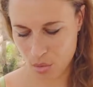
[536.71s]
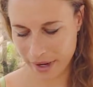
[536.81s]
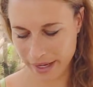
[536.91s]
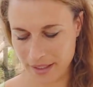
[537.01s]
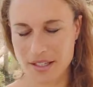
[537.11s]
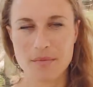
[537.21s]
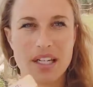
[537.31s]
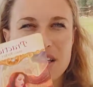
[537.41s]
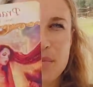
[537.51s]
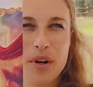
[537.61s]
Practice
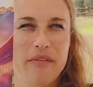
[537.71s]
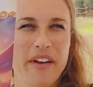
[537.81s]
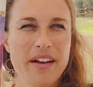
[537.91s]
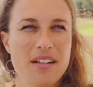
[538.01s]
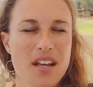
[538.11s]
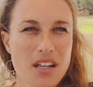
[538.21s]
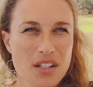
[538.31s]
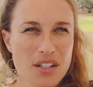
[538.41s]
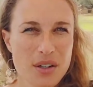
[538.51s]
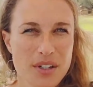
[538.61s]
makes perfect.
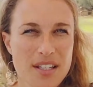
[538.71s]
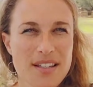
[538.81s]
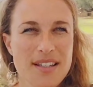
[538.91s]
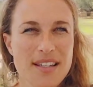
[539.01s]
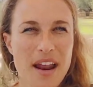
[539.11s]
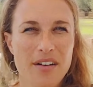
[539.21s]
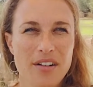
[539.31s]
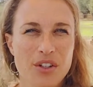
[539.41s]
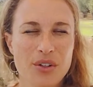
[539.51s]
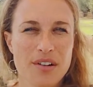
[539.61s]
So this is
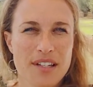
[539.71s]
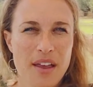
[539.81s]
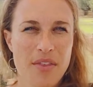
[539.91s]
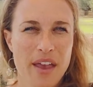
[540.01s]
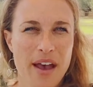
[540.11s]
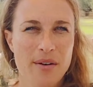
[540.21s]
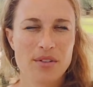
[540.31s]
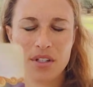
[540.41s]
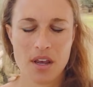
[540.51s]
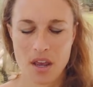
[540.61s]
Saturn in your 10th
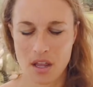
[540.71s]
house.